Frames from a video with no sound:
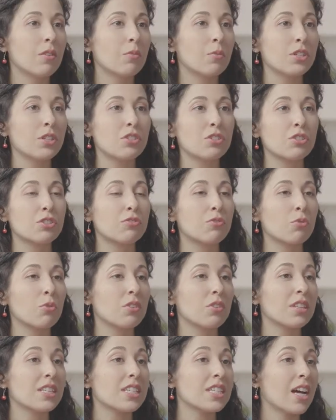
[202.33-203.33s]
research
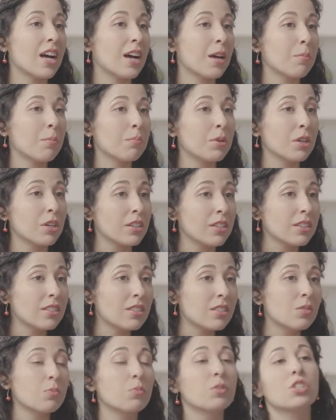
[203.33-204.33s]
for the time
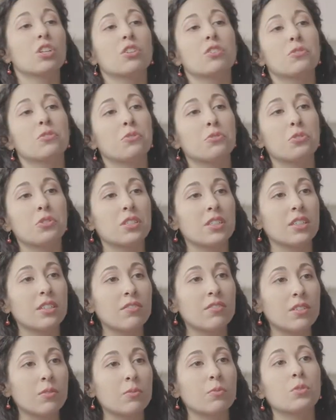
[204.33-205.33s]
periods in which our soldiers
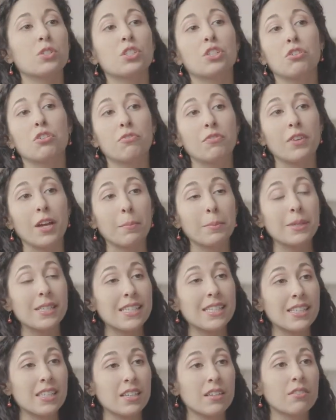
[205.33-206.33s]
lived and in which their
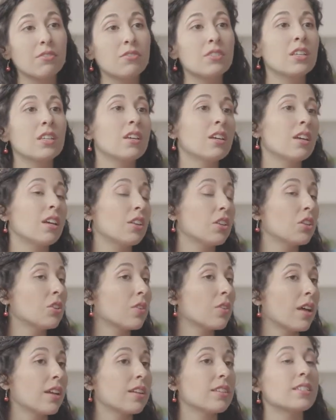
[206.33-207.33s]
families lived in the
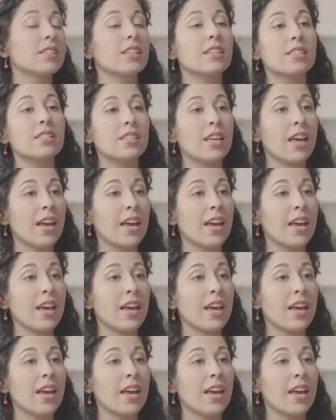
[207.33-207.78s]
United States